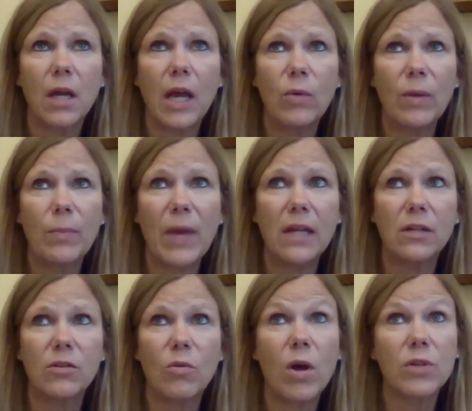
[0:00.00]
And we
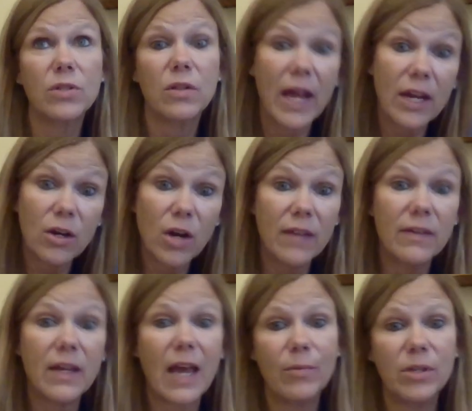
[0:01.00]
painted the walls a light gray, the
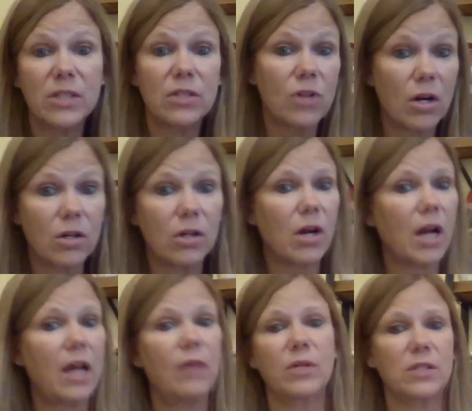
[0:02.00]
cabinets a darker
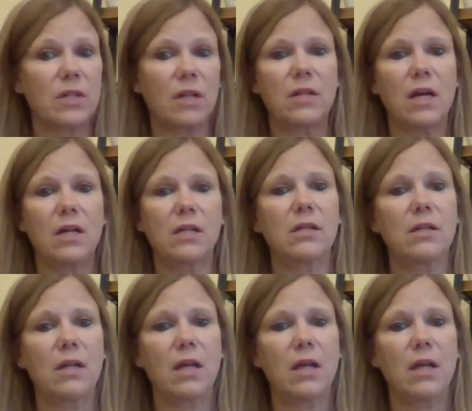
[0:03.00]
gray. When it's all done,